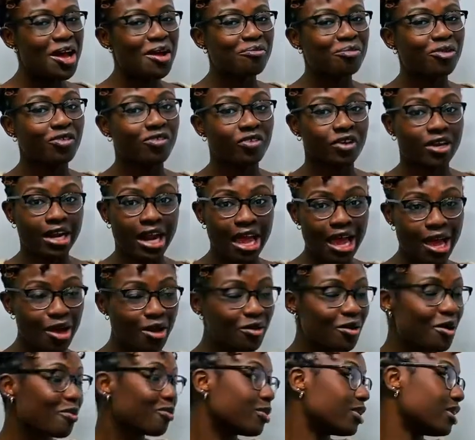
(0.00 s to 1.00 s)
but for
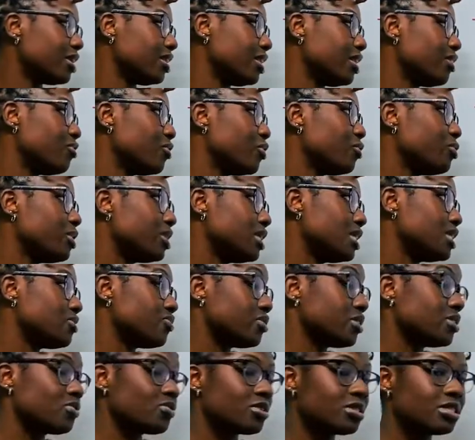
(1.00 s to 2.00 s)
now, I'm gonna leave you with these
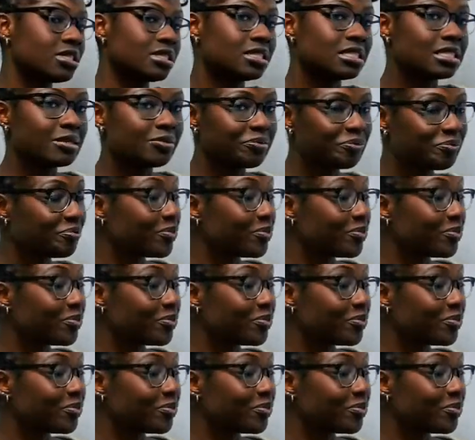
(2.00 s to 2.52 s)
resources.